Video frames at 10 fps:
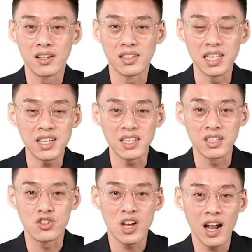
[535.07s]

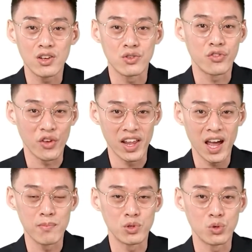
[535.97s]
needed challenge for
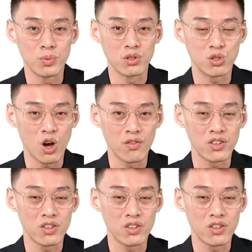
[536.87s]
them to be solved,